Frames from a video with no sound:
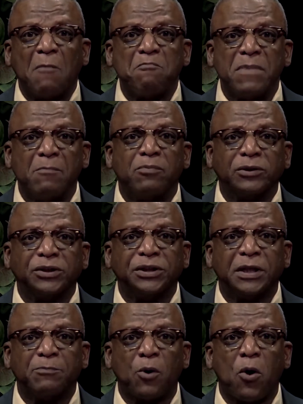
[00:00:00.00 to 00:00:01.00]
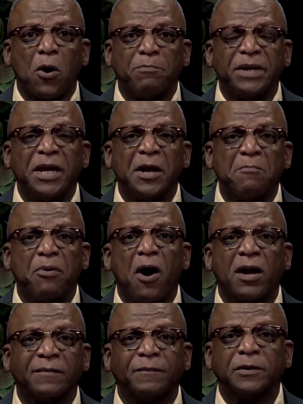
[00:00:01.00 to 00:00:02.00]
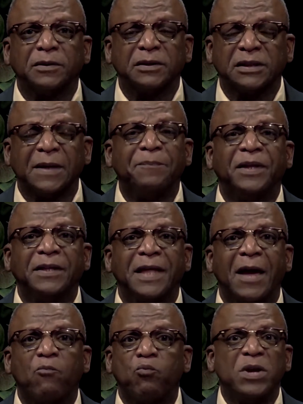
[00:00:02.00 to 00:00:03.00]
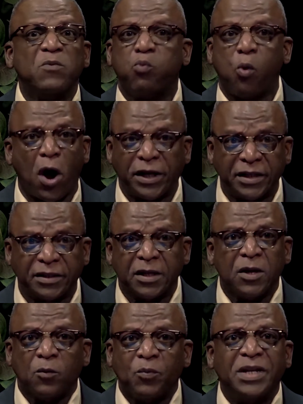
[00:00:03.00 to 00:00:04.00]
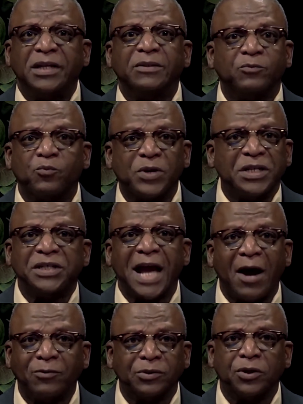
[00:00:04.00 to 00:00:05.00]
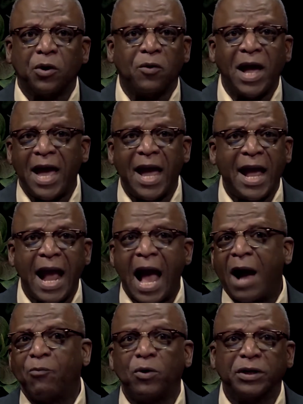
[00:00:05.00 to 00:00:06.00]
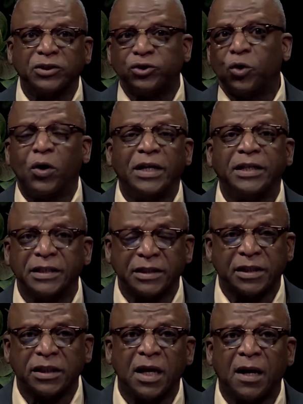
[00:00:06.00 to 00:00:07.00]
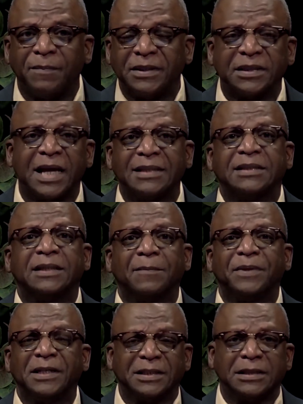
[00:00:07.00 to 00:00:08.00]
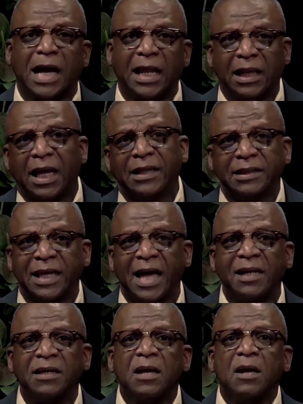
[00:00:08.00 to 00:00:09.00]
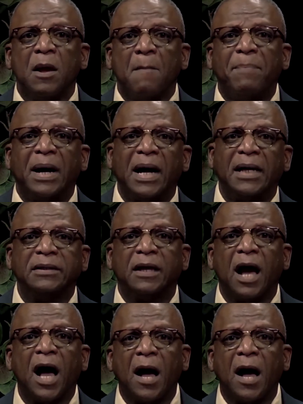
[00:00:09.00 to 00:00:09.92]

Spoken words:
a membership or being a part of something that we wanted. We didn't reach out and go, hey, I want to join this club. It's not like that. But